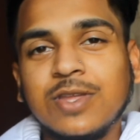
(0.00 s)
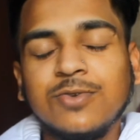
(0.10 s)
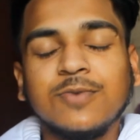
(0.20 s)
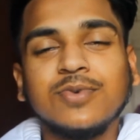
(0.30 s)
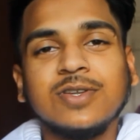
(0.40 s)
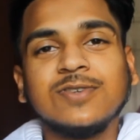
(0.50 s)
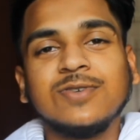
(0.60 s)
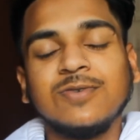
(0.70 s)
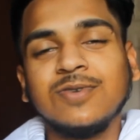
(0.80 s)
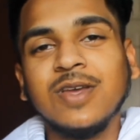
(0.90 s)
they do it pretty
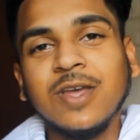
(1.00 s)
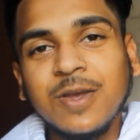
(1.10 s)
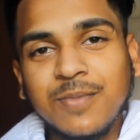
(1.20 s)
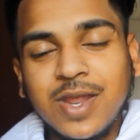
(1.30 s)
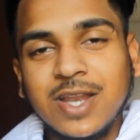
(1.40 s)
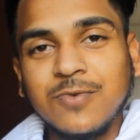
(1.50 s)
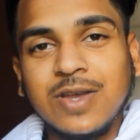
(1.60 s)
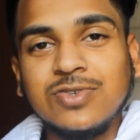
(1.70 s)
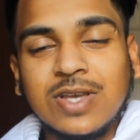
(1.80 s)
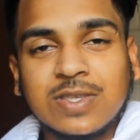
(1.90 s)
soon. But
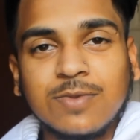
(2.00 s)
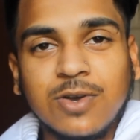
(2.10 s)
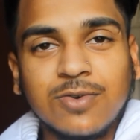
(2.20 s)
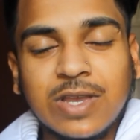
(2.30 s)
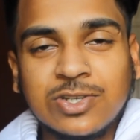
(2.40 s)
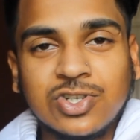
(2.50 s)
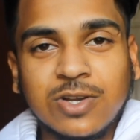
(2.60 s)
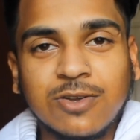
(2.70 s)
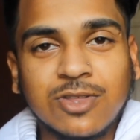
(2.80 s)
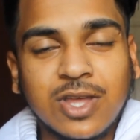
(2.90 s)
anyways, you guys let me know and
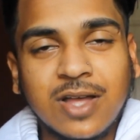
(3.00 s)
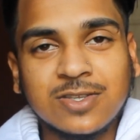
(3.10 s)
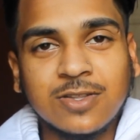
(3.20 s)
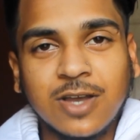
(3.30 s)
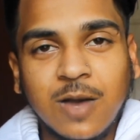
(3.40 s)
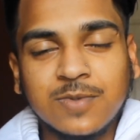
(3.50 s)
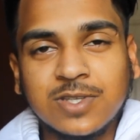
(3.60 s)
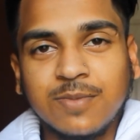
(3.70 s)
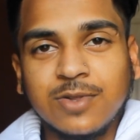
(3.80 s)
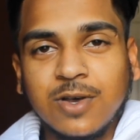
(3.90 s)
share your thoughts in the
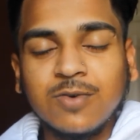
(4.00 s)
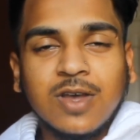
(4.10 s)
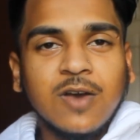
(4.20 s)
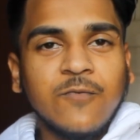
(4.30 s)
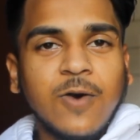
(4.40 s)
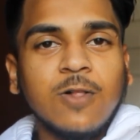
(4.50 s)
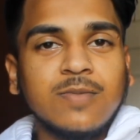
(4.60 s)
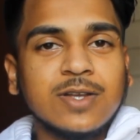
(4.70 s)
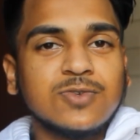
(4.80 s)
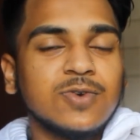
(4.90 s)
comments down below.
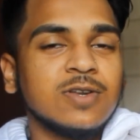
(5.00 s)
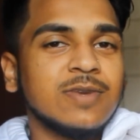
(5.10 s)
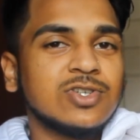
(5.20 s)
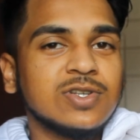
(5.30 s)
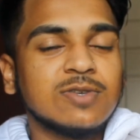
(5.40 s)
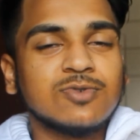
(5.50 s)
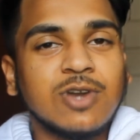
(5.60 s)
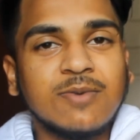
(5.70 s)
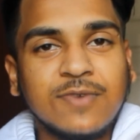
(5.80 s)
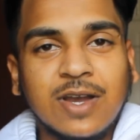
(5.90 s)
Follow my Twitter. Make sure to
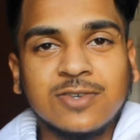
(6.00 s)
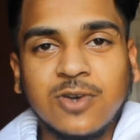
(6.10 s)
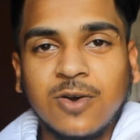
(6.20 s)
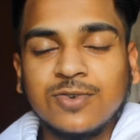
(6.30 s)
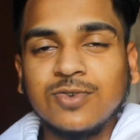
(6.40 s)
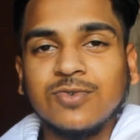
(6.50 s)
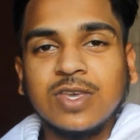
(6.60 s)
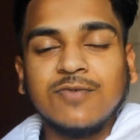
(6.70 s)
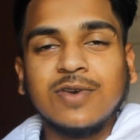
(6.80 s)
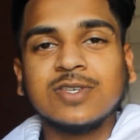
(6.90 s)
subscribe if you guys are new.
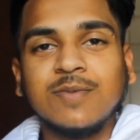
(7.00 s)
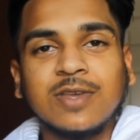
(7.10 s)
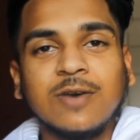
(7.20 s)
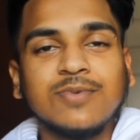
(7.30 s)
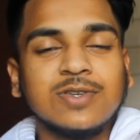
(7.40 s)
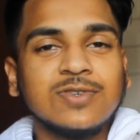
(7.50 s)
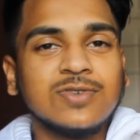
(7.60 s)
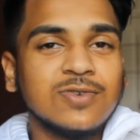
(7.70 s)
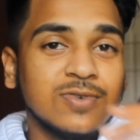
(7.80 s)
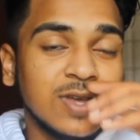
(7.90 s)
Giveaways coming out pretty
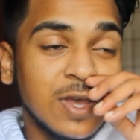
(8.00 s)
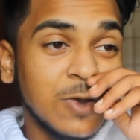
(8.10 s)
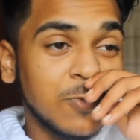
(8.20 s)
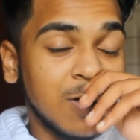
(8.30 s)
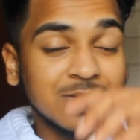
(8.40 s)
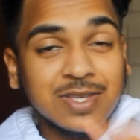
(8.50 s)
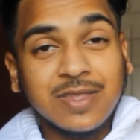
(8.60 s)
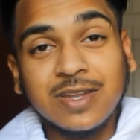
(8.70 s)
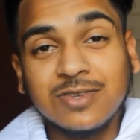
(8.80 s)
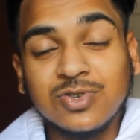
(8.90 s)
soon. We're almost
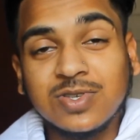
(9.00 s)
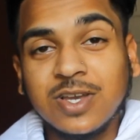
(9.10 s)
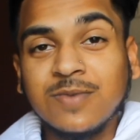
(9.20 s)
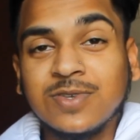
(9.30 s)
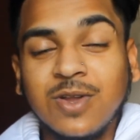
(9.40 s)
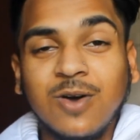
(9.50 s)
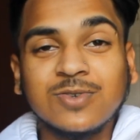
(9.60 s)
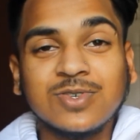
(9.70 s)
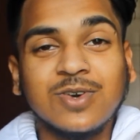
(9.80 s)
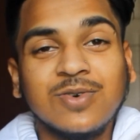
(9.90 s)
at 900 subs, and
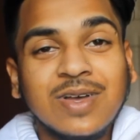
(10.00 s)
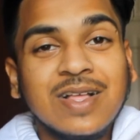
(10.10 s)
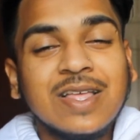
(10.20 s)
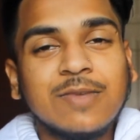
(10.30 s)
also